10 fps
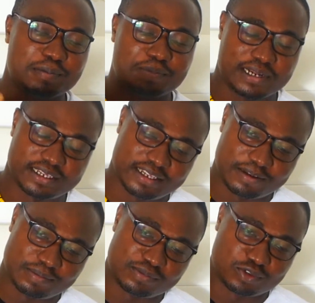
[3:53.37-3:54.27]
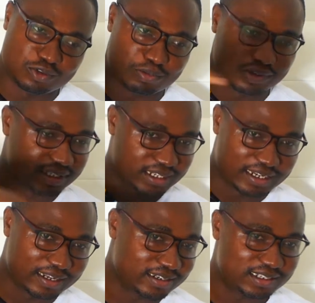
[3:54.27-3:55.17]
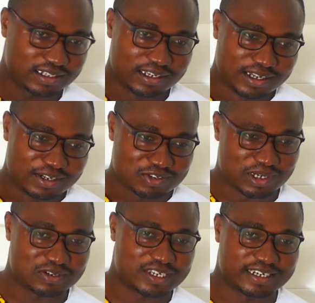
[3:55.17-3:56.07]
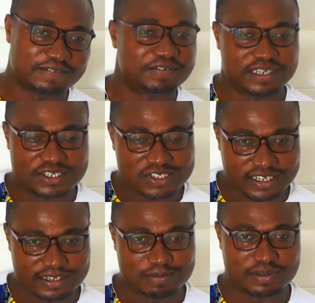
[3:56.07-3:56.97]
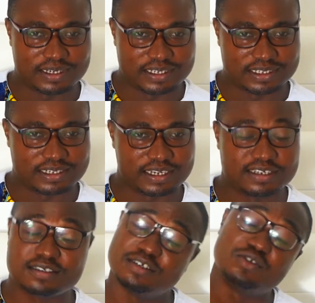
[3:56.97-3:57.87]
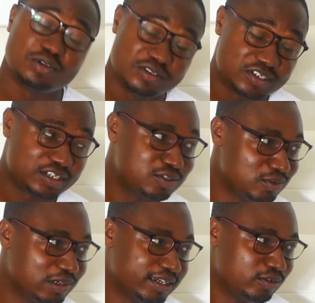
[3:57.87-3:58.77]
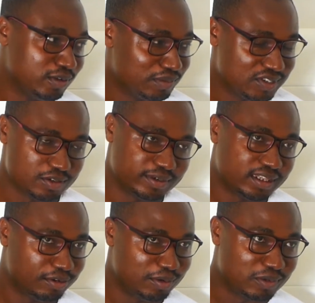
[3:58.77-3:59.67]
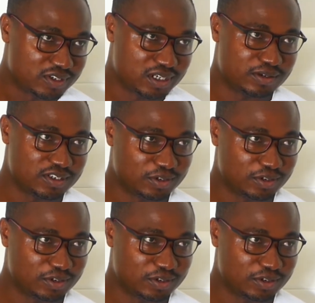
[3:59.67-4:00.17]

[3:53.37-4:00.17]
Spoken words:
plant them to protect the land. So that was like the first time my dad introduced us to like doing business. We had 3 boys and I was the